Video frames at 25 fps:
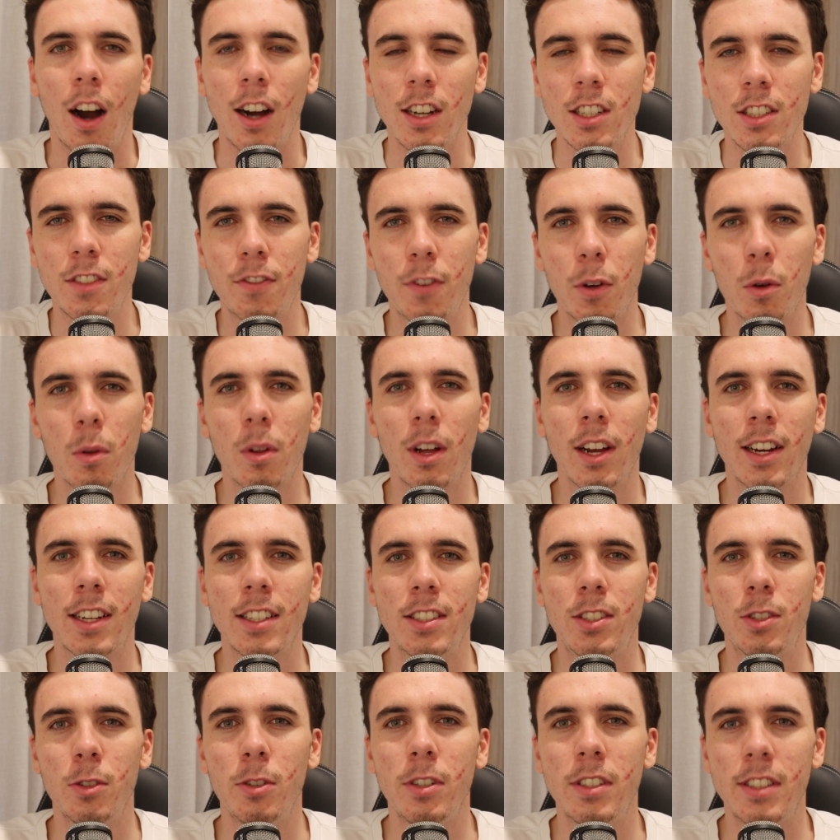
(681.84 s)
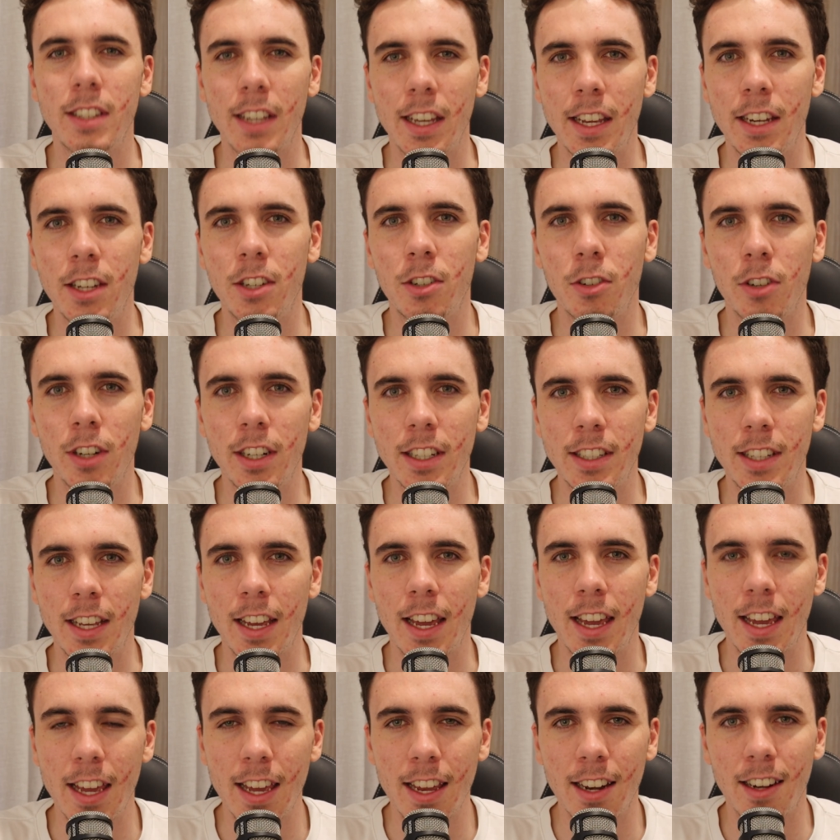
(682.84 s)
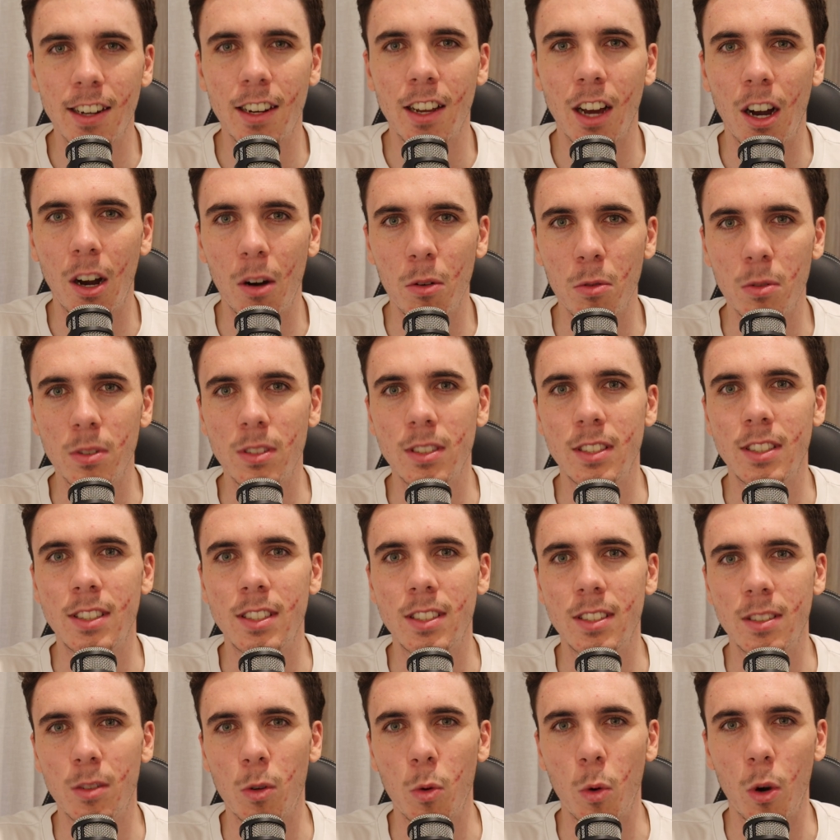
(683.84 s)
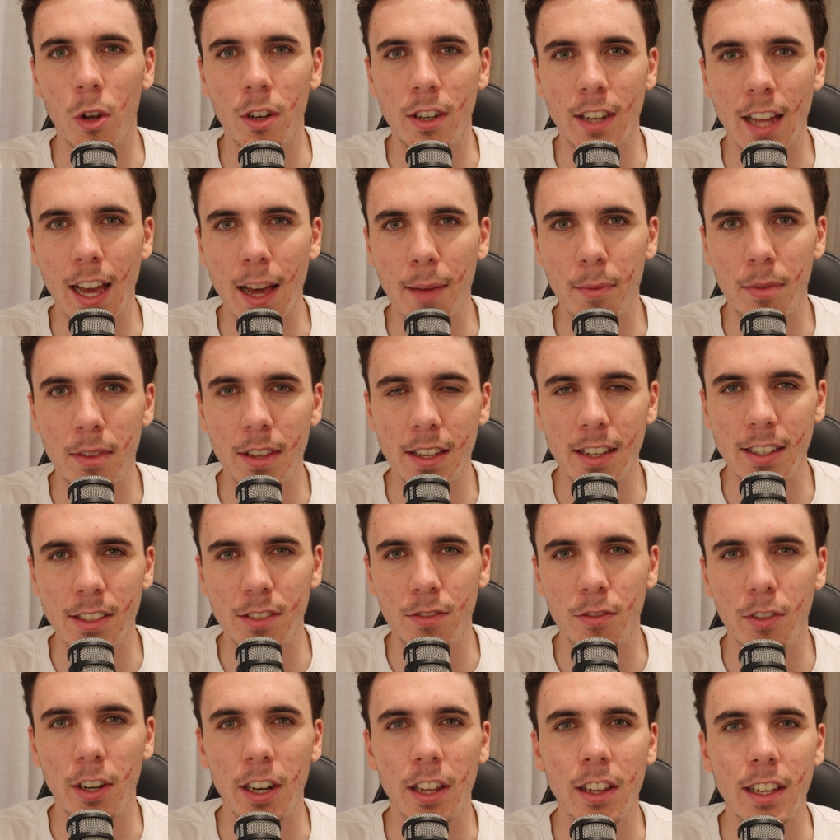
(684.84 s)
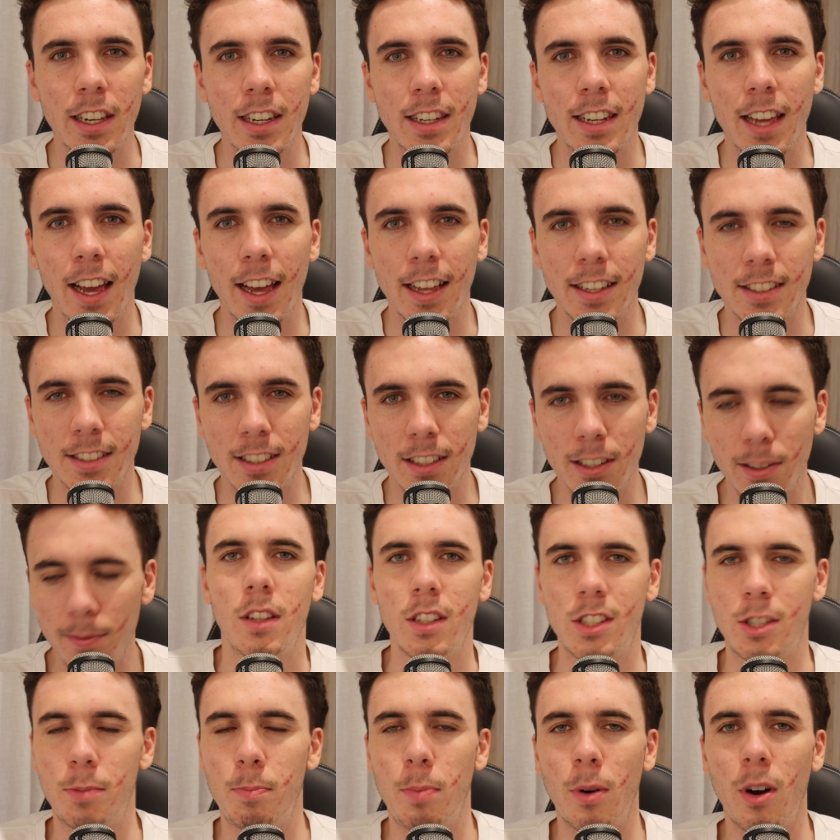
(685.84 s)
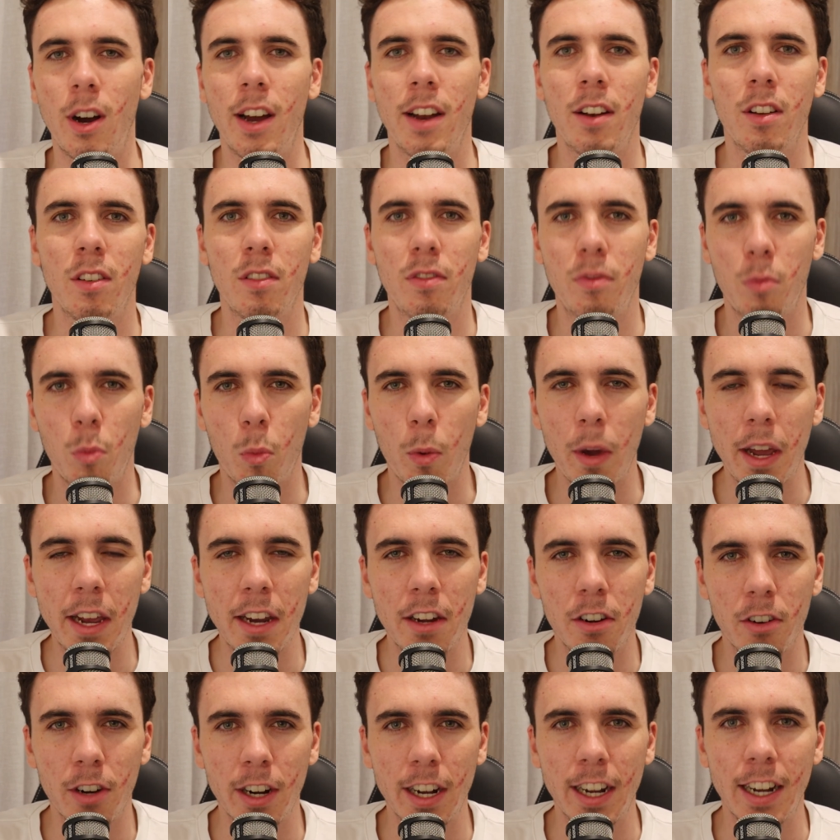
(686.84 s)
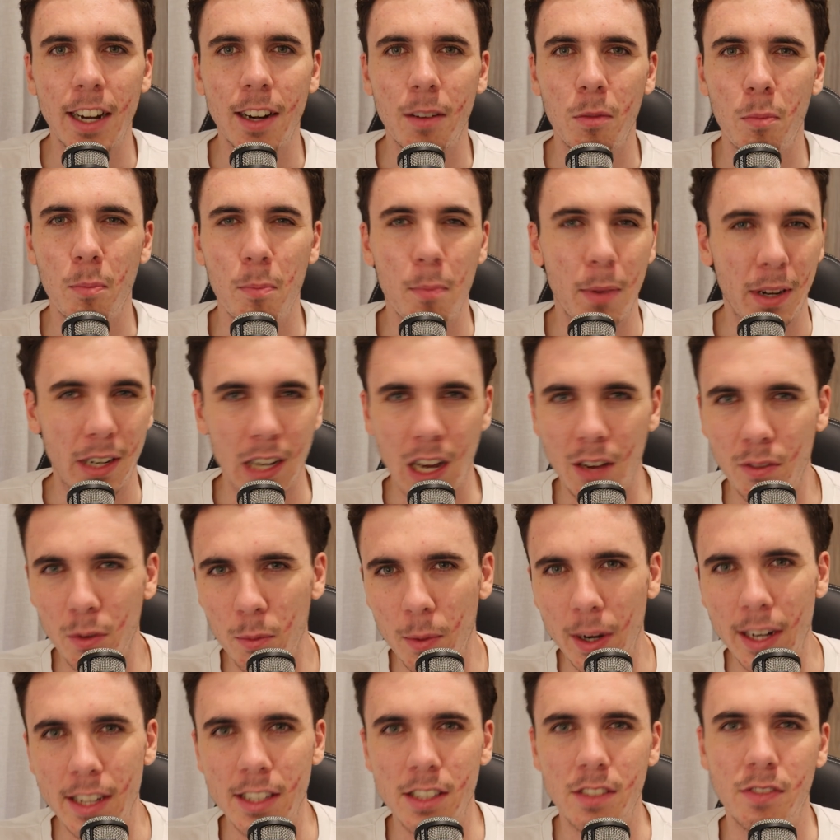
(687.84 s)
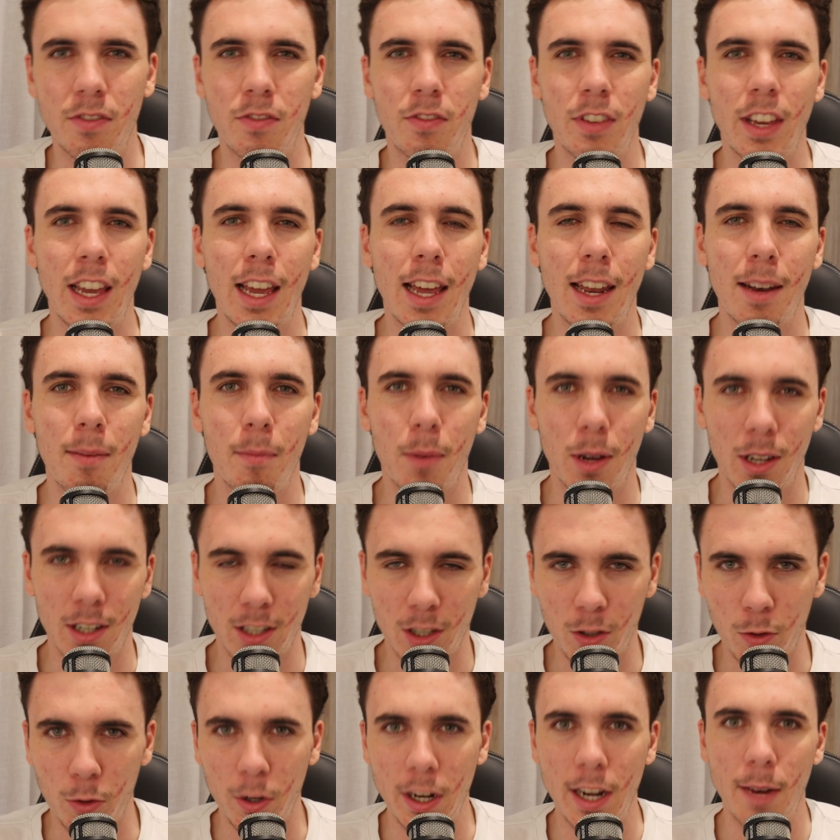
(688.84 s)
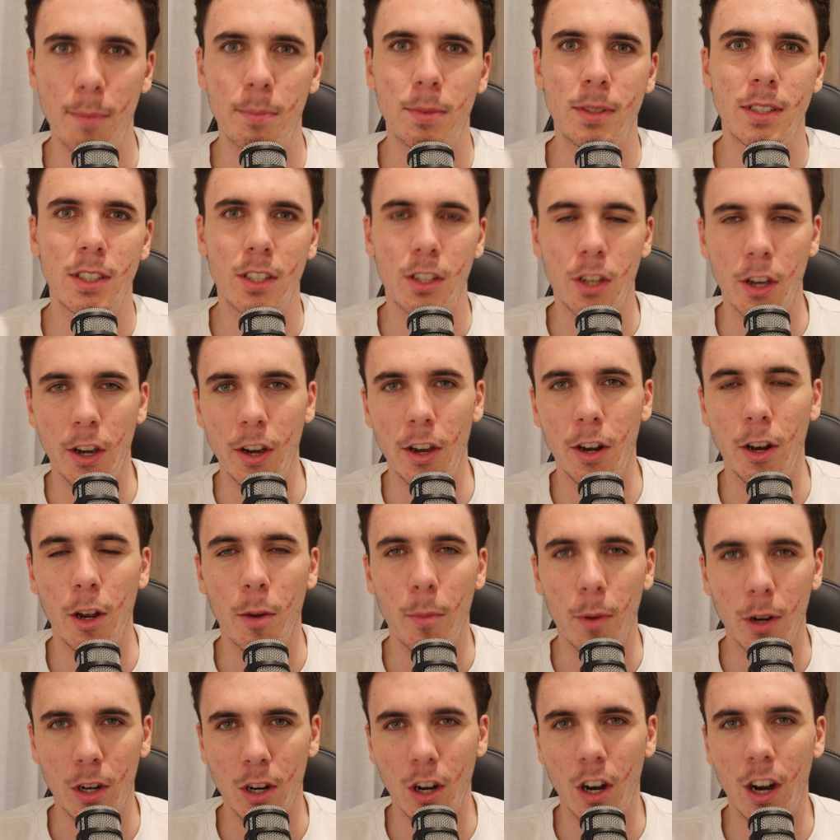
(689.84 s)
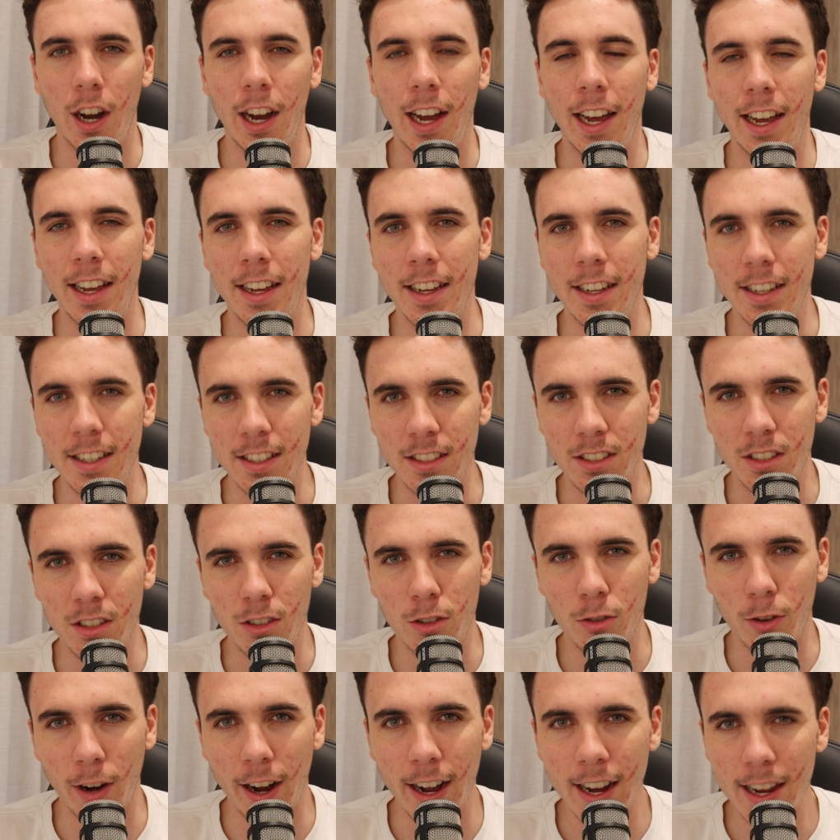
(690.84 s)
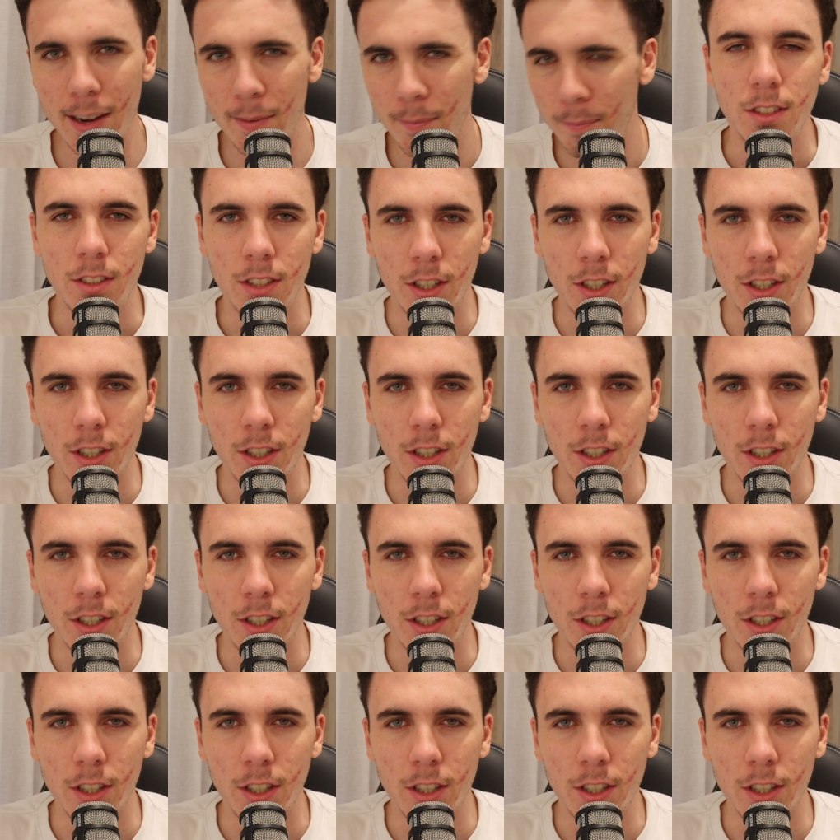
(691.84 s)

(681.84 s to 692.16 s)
I just feel like as soon as injuries hit, Carlton's squad depth is really tested. The spine of Wiedering, McGovern when he's fit, but Cripps, Curnow, Mackay is great.